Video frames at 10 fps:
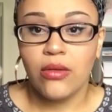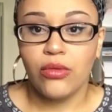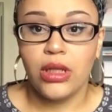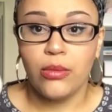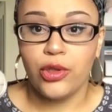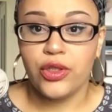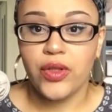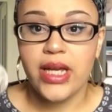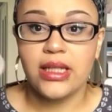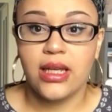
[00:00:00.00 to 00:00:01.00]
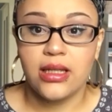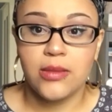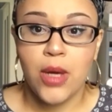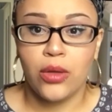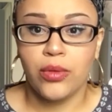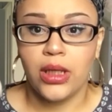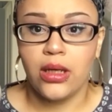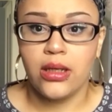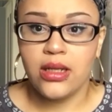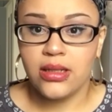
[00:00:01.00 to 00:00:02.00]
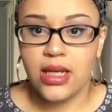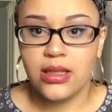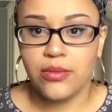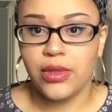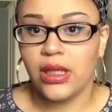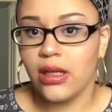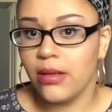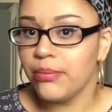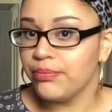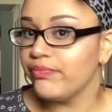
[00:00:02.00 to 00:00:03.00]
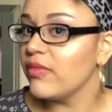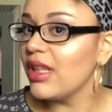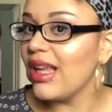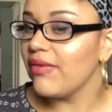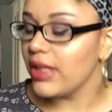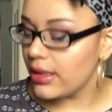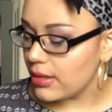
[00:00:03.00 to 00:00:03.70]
Really moisturizing, smelled really good, tasted really good, loved